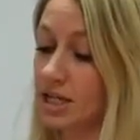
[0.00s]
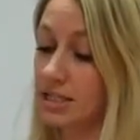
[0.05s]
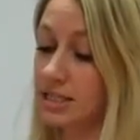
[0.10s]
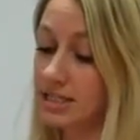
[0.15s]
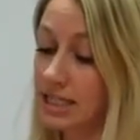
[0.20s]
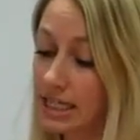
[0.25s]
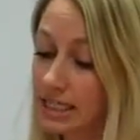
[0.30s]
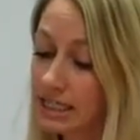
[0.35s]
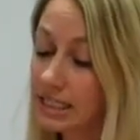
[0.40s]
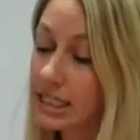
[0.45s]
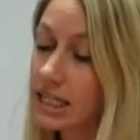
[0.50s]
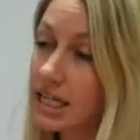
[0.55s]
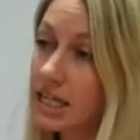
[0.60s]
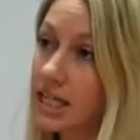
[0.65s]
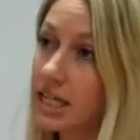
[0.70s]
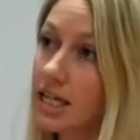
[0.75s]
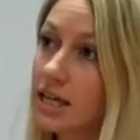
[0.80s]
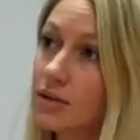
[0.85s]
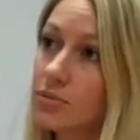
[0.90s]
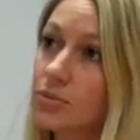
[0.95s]

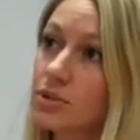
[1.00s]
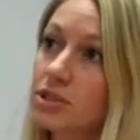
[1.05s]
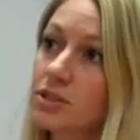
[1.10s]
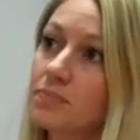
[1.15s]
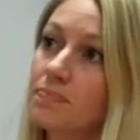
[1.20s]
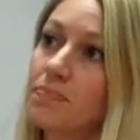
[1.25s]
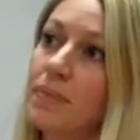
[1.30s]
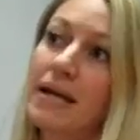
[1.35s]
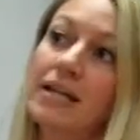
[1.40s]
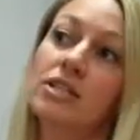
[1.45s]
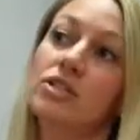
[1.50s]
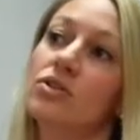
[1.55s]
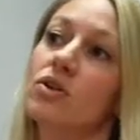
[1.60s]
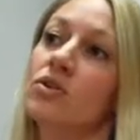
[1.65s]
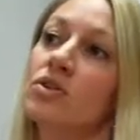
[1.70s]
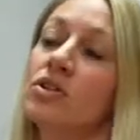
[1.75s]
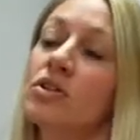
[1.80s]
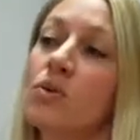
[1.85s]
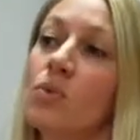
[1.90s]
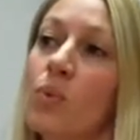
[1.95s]
Secondly, it was based
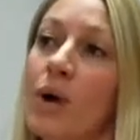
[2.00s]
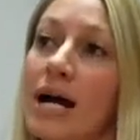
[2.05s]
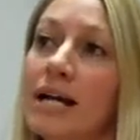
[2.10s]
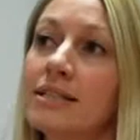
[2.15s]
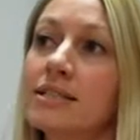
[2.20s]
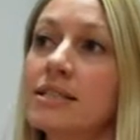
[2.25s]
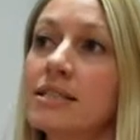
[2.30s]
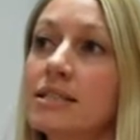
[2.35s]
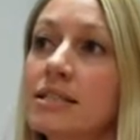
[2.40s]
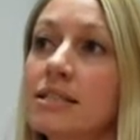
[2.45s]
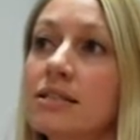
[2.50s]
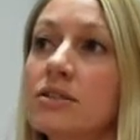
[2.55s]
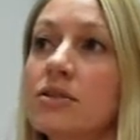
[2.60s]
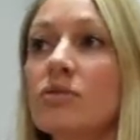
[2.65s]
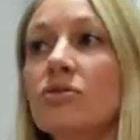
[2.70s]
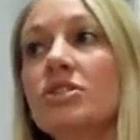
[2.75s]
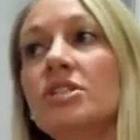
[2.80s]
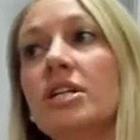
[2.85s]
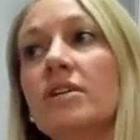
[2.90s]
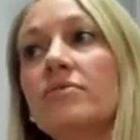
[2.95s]
on an awareness that
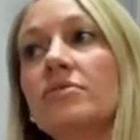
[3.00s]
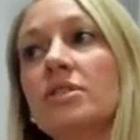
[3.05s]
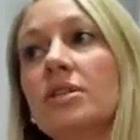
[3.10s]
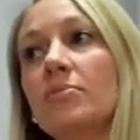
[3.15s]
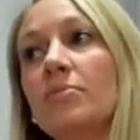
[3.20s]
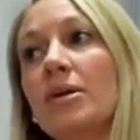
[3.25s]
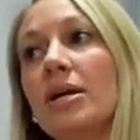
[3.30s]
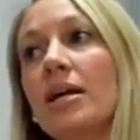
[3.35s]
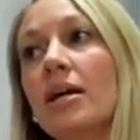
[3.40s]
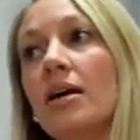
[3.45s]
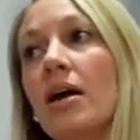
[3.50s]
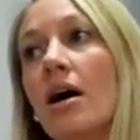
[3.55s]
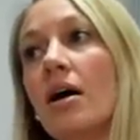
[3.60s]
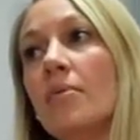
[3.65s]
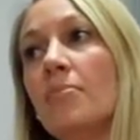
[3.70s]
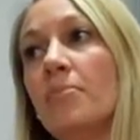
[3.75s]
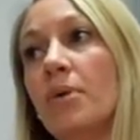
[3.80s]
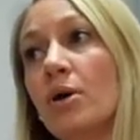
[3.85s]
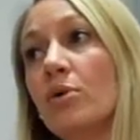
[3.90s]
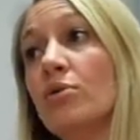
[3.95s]
non-adherence can be
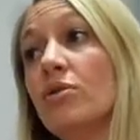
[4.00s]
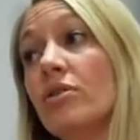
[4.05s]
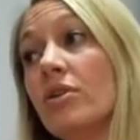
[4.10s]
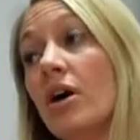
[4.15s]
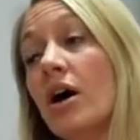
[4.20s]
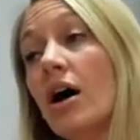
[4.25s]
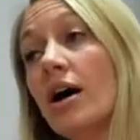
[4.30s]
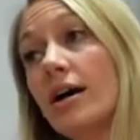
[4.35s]
both